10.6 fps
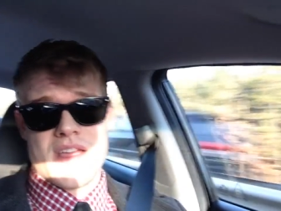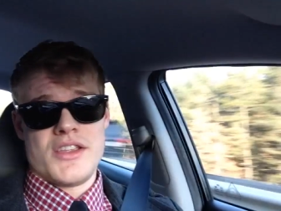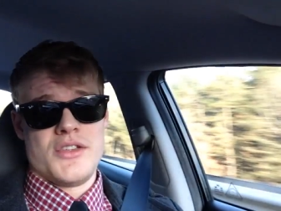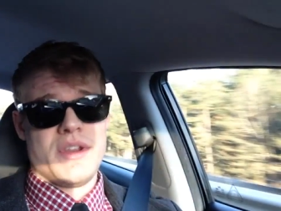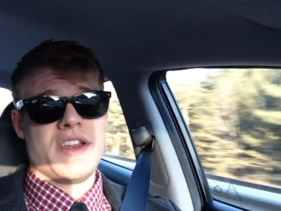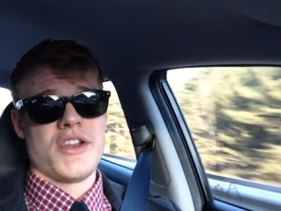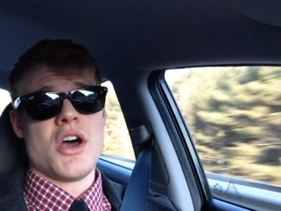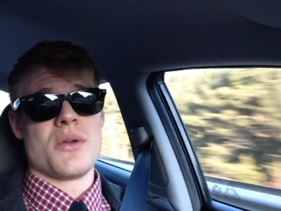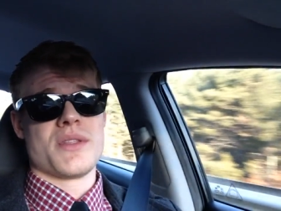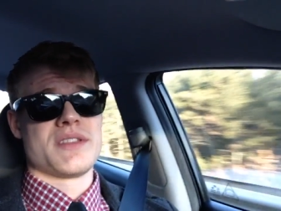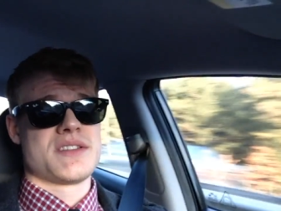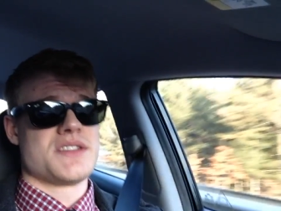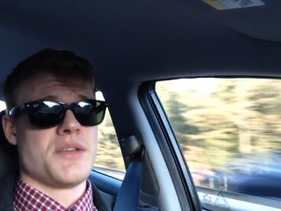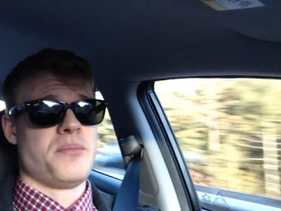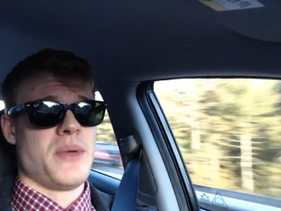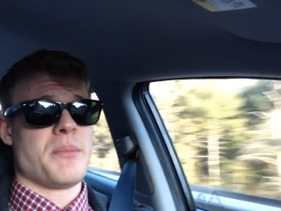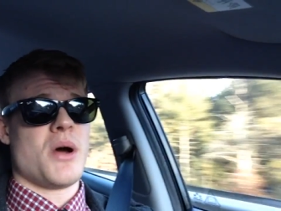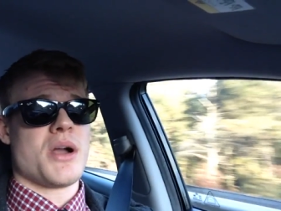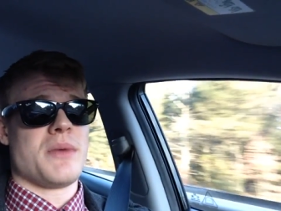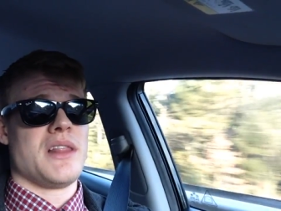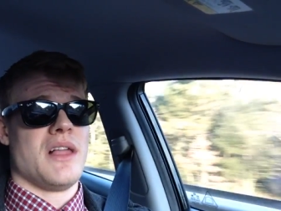you need to know that this is a big
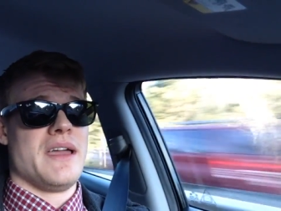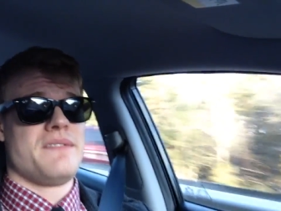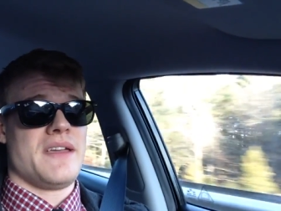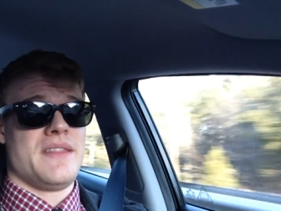part of my life